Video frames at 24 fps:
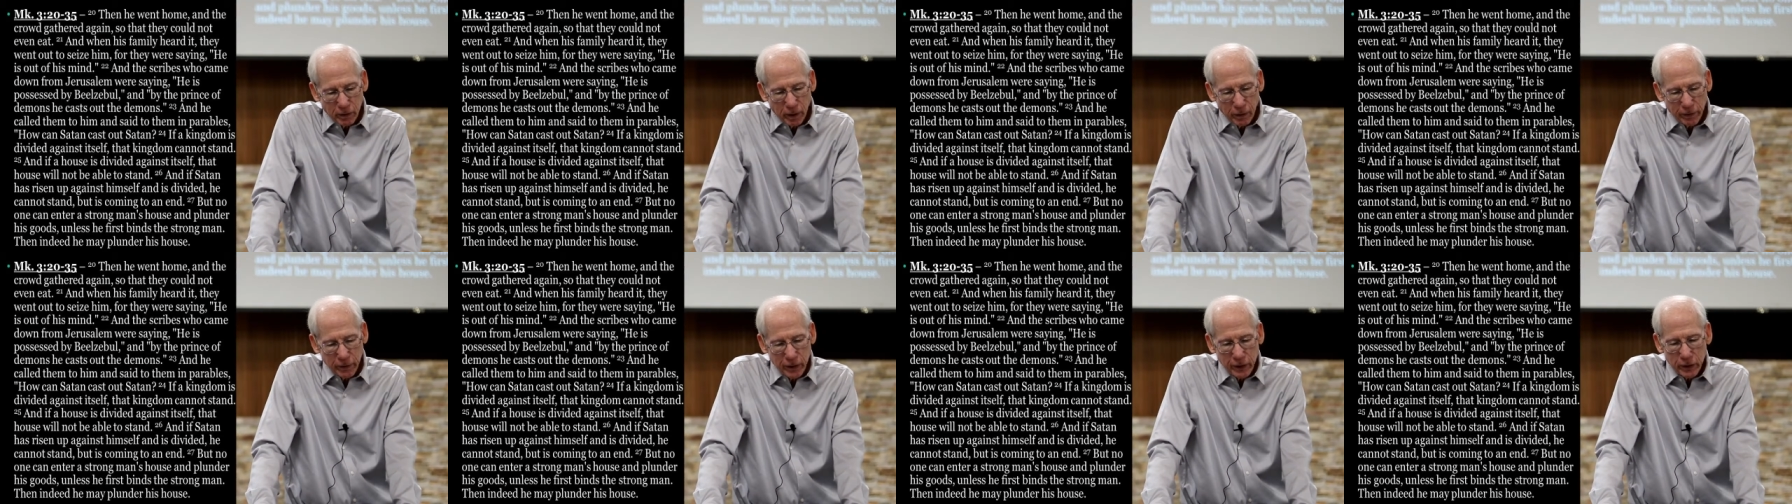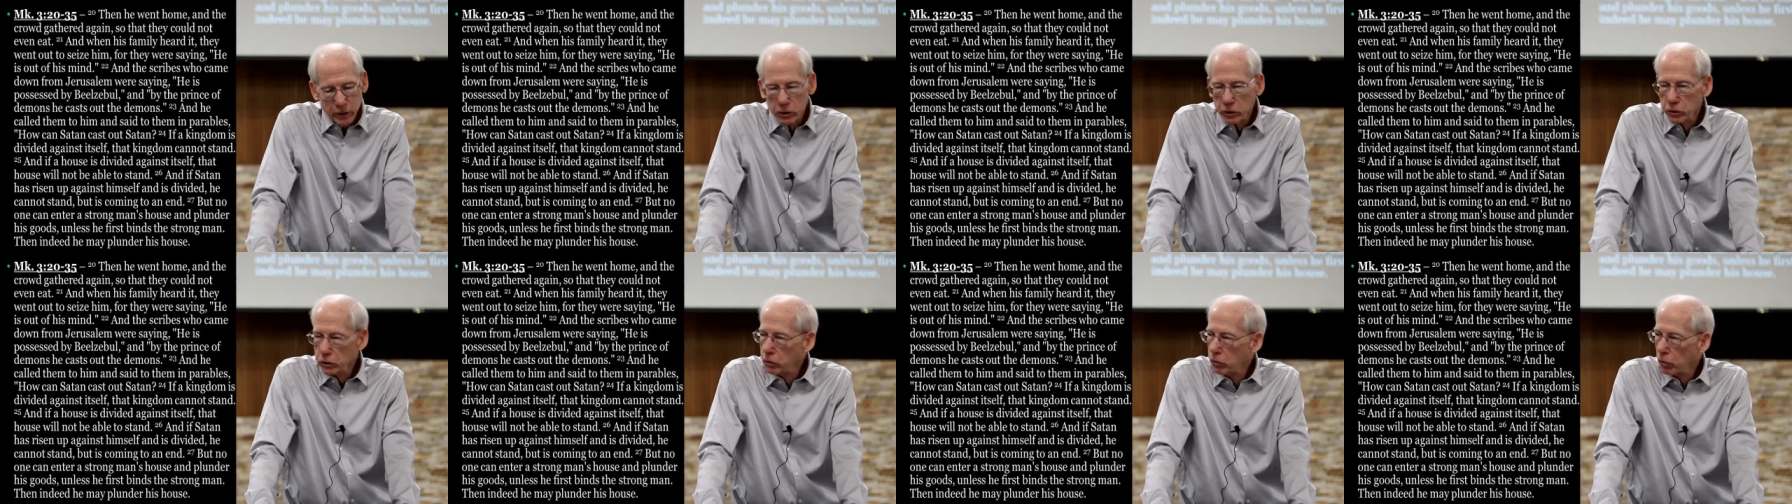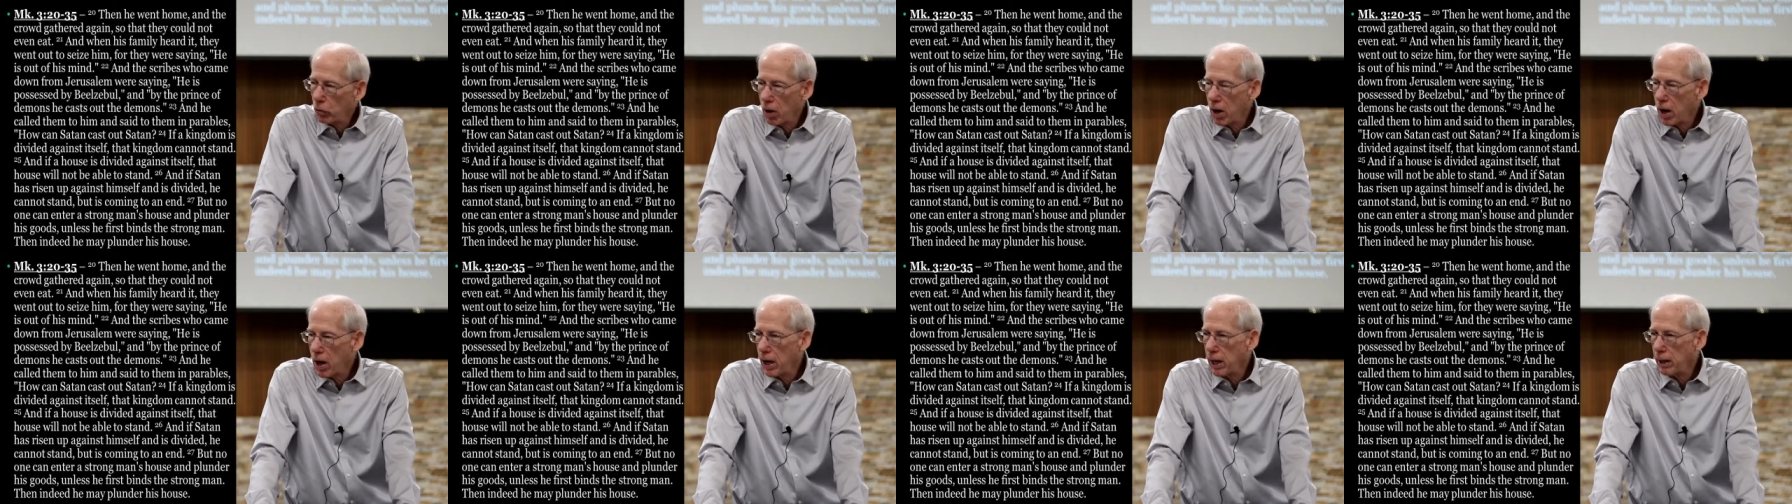now, these
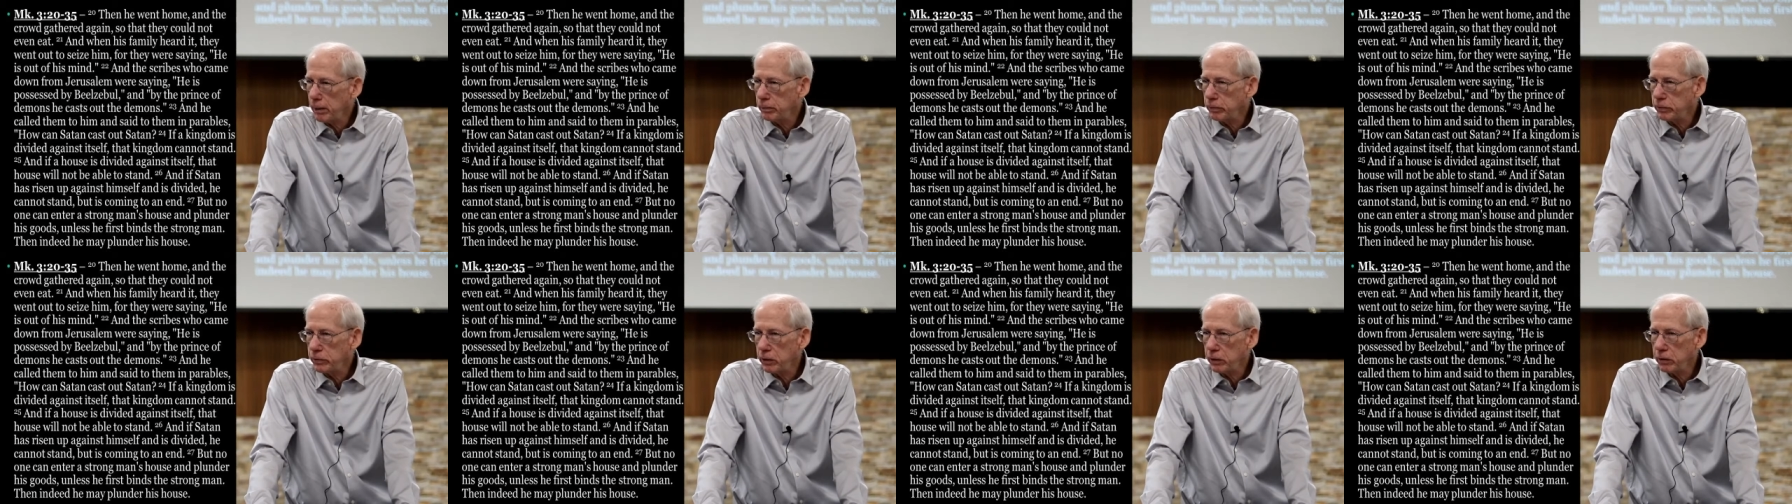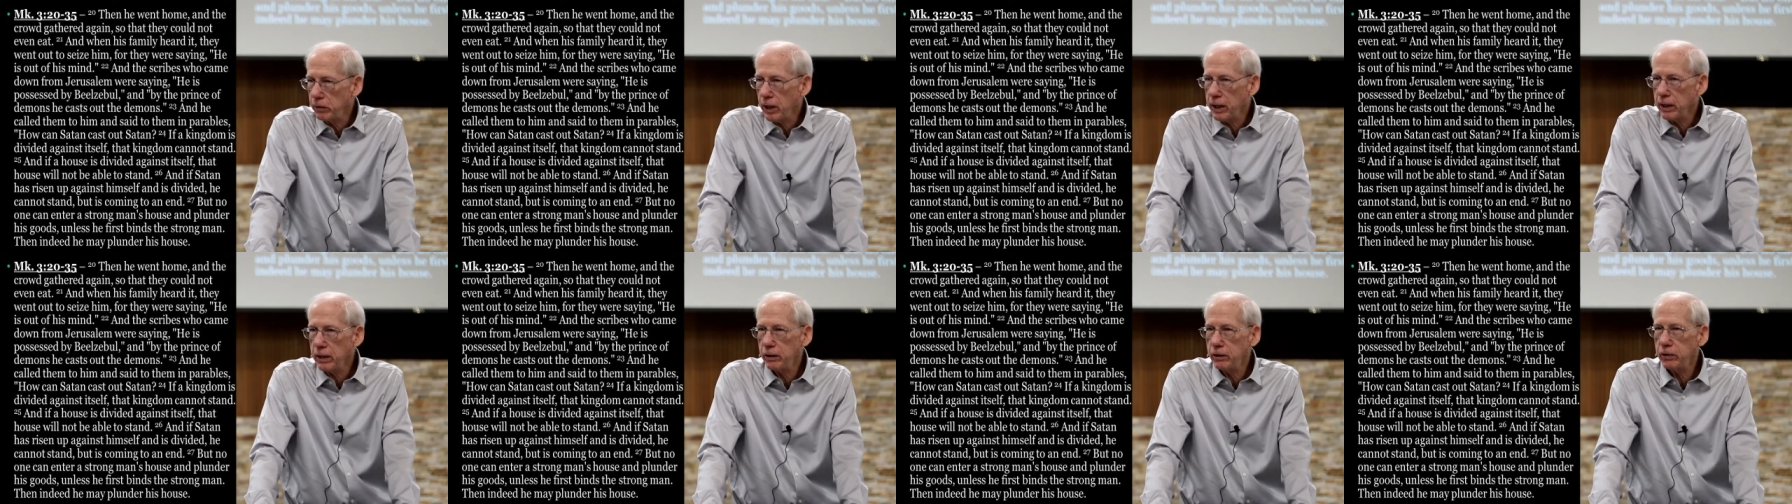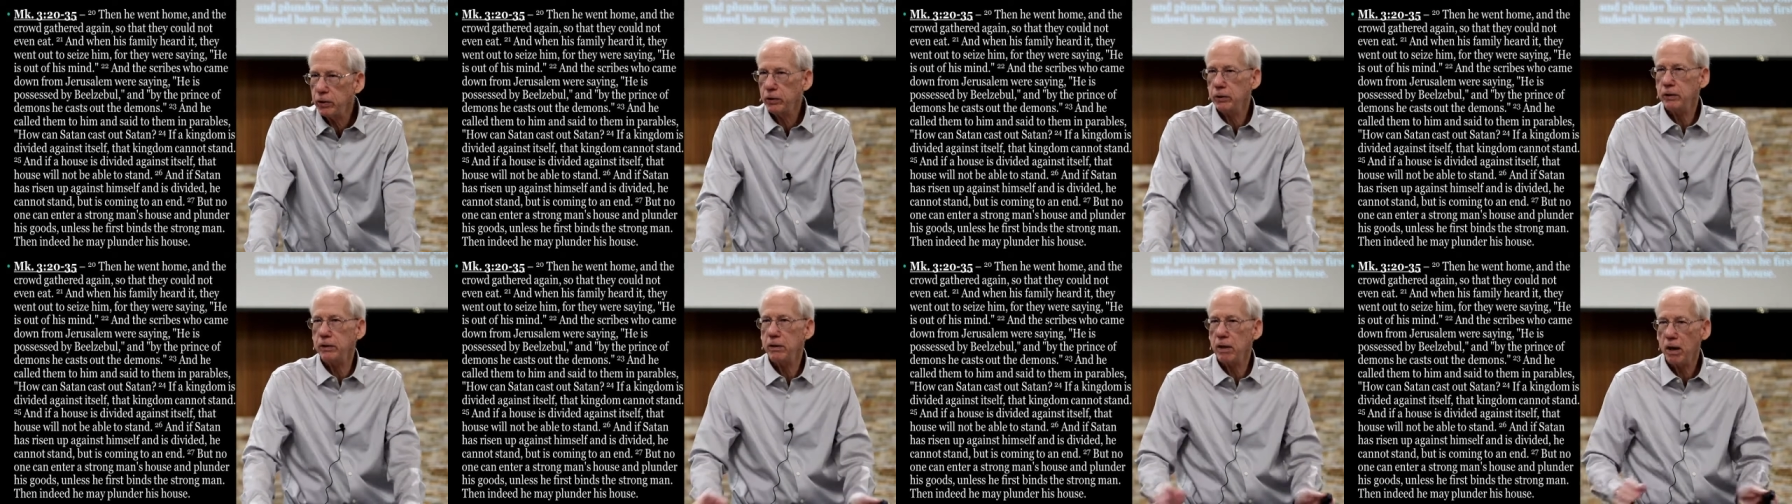scribes, they
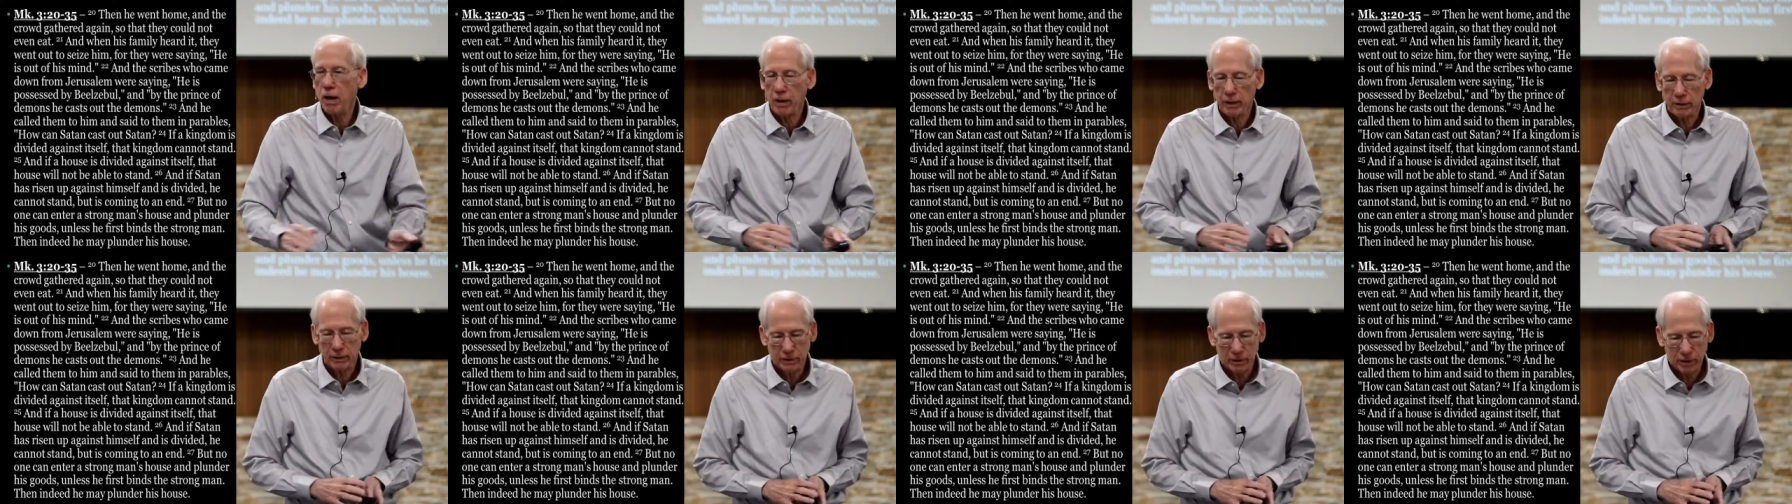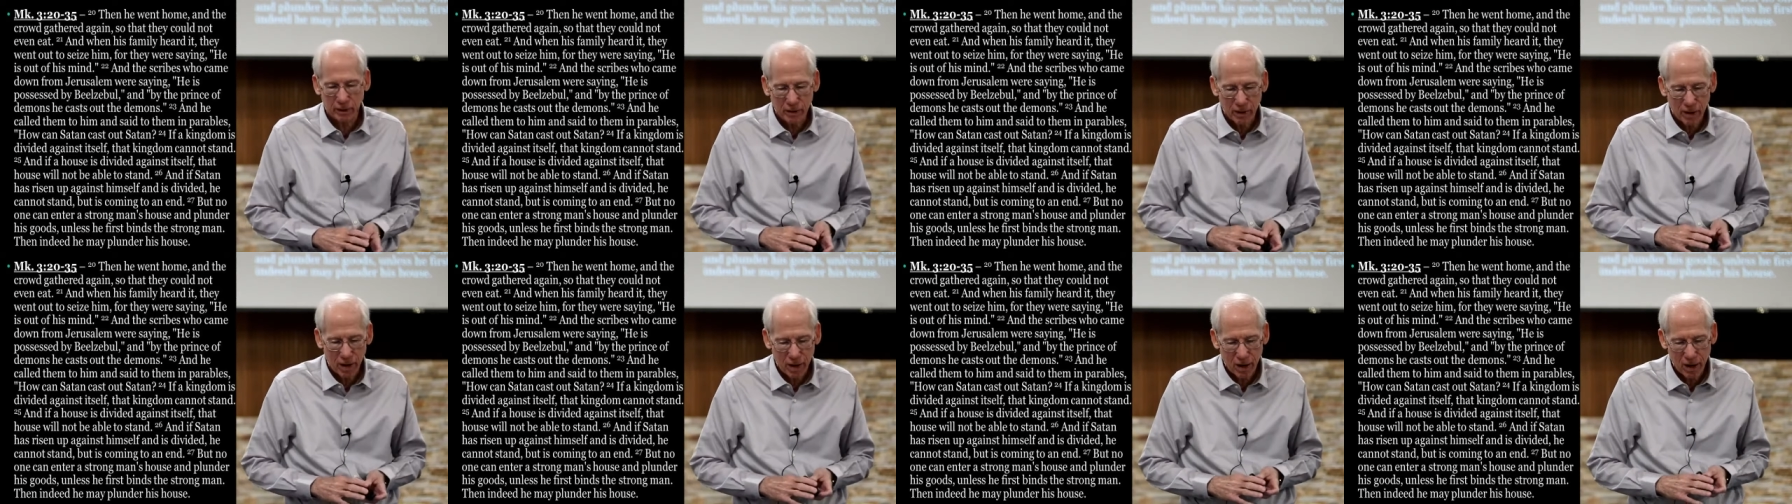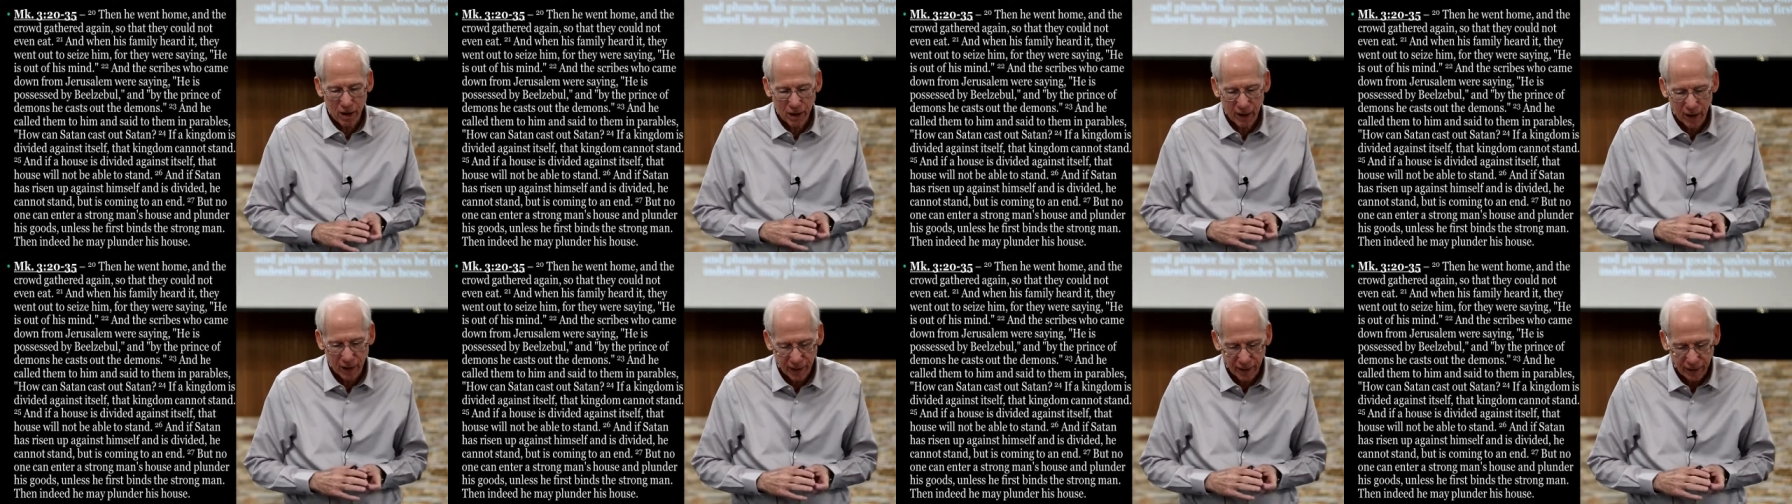could not
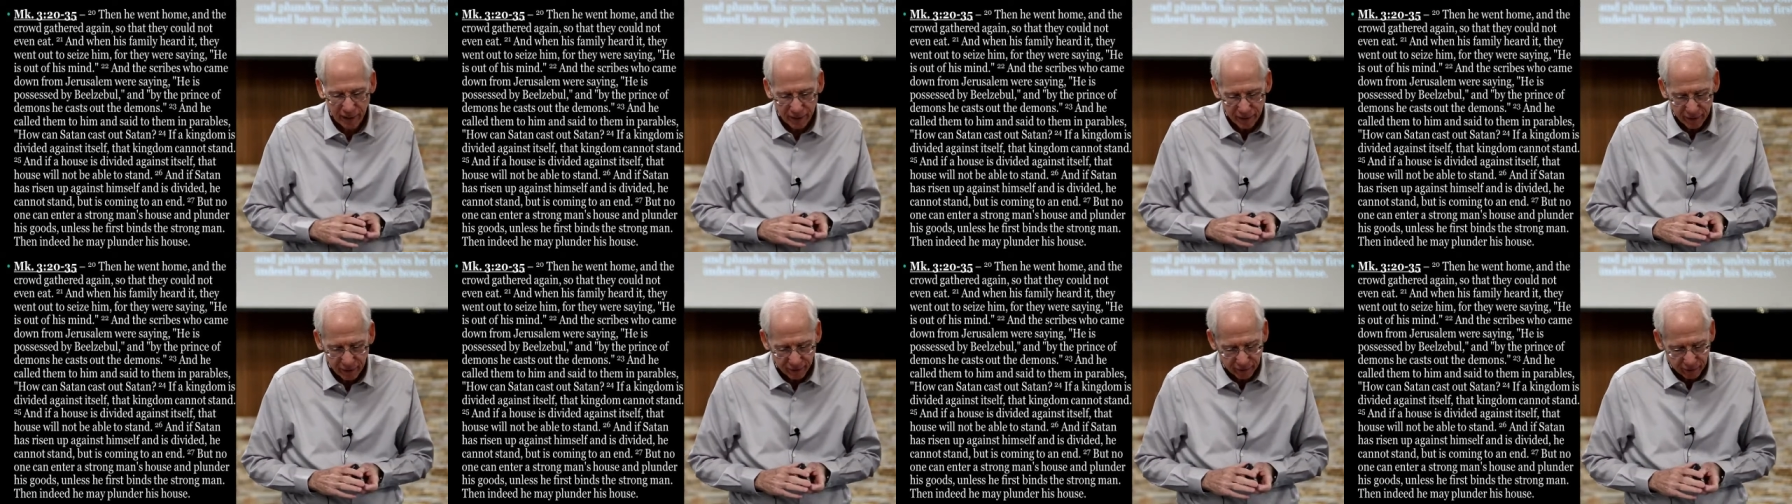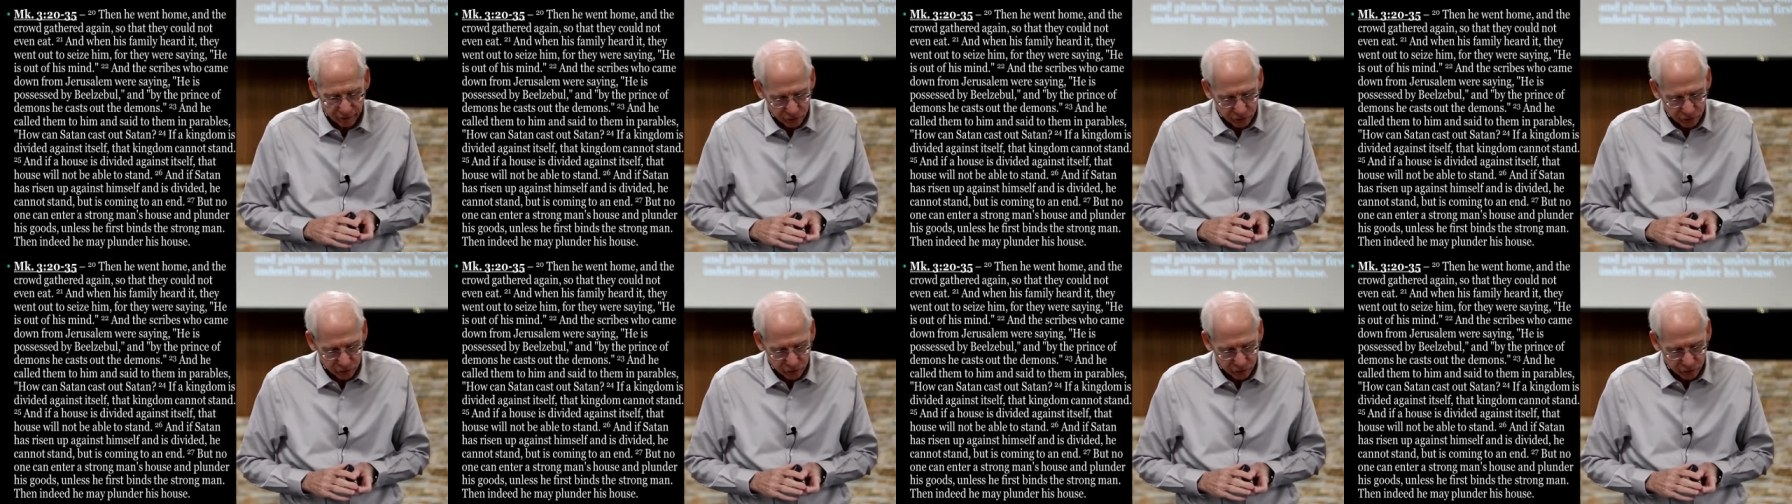deny